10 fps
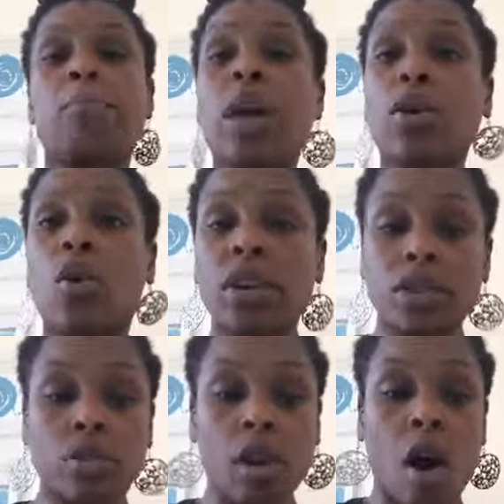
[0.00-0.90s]
And according
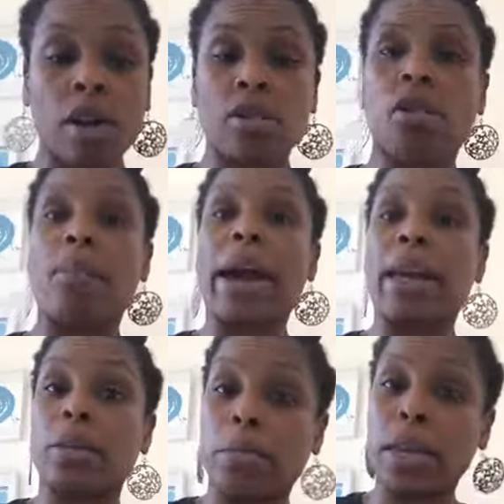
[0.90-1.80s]
to an article by
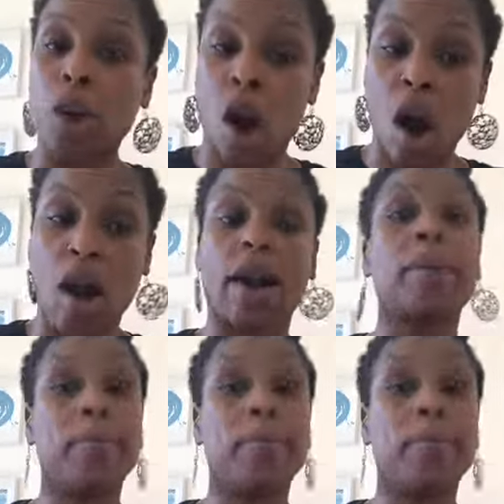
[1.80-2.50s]
NPR,